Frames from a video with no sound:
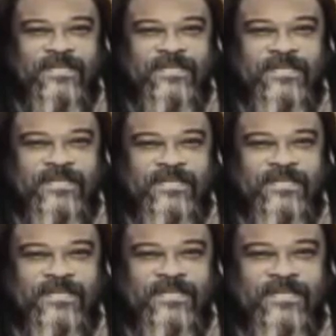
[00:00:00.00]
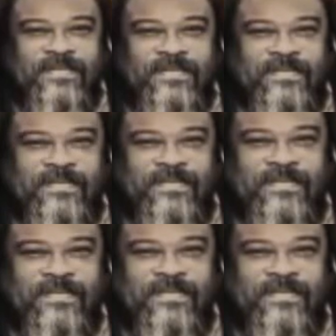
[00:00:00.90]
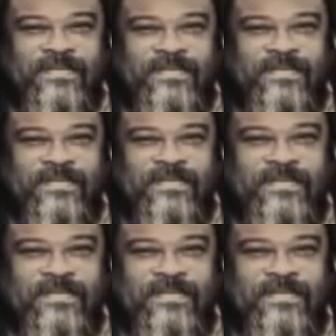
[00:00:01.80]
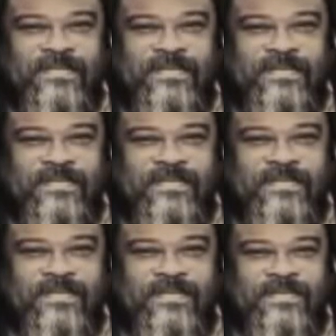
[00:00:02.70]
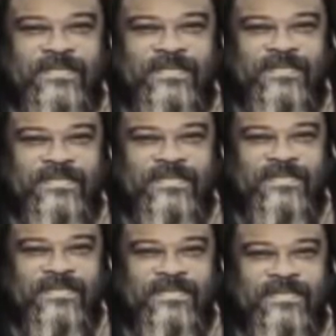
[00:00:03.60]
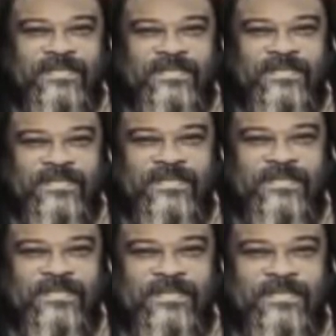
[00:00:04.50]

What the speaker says: This person isn't speaking.